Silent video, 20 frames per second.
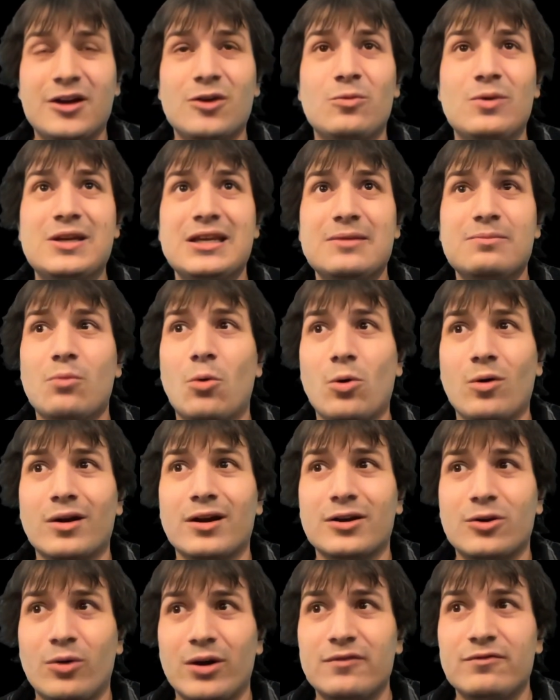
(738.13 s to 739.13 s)
We need more
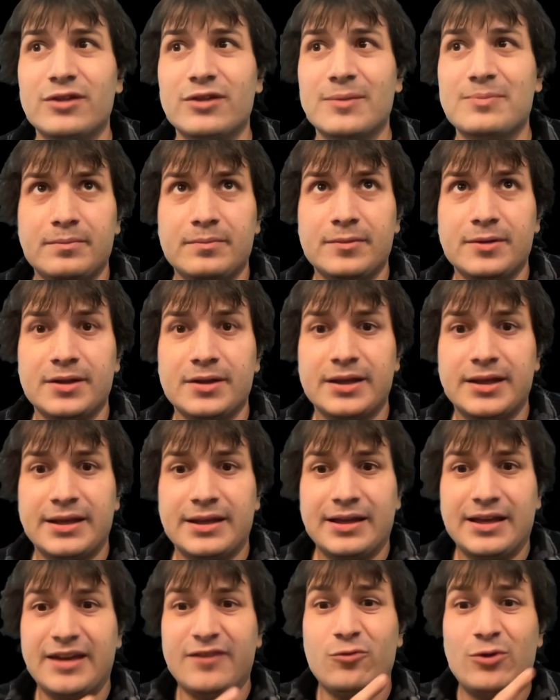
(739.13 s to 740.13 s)
coin flips.
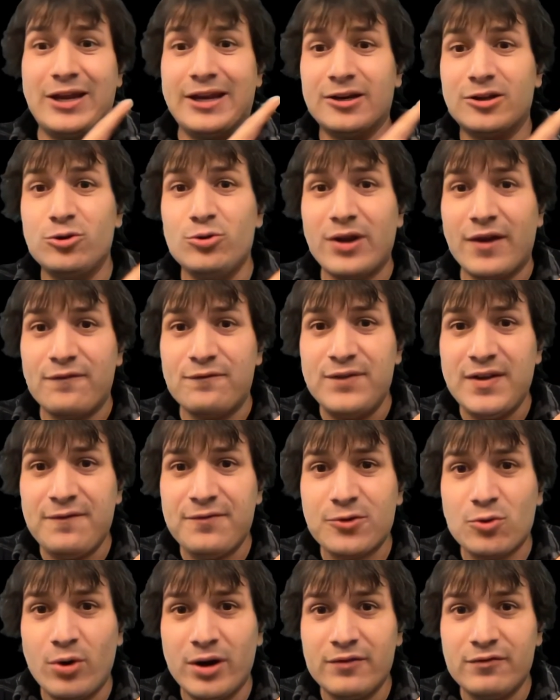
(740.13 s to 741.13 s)
If we include a fifth
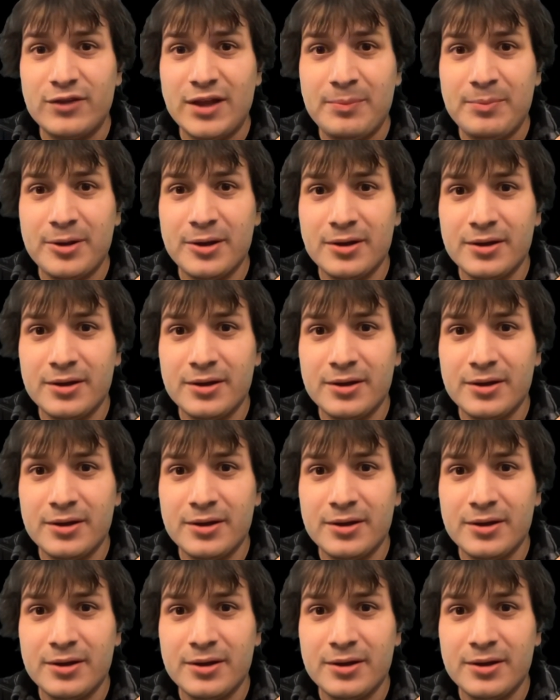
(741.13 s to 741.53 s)
coin flip,